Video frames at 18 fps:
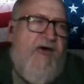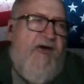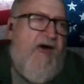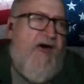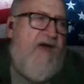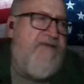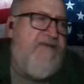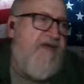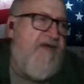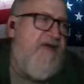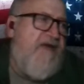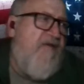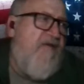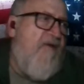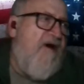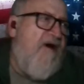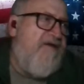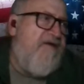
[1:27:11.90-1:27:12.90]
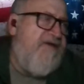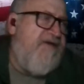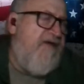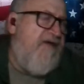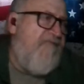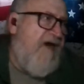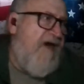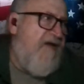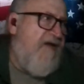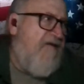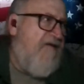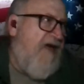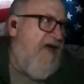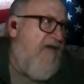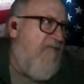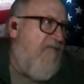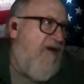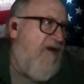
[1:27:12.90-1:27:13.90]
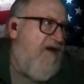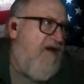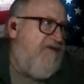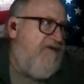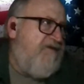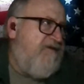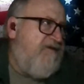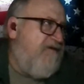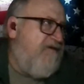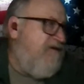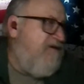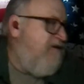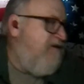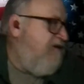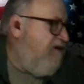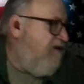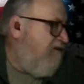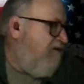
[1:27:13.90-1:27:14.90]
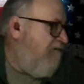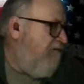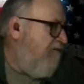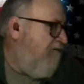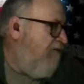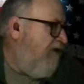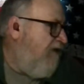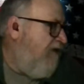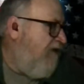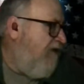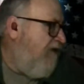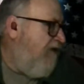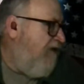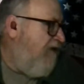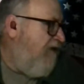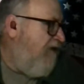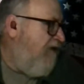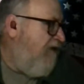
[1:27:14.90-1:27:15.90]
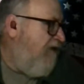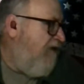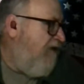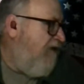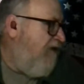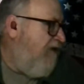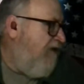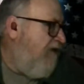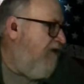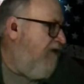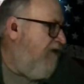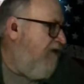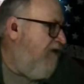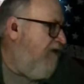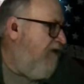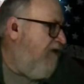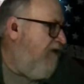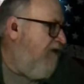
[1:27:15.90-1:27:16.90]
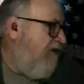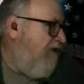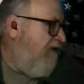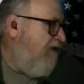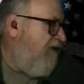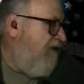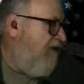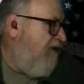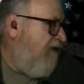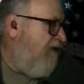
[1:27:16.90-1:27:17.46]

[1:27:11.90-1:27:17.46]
I tell you what, Jeff, I don't have much, and email me,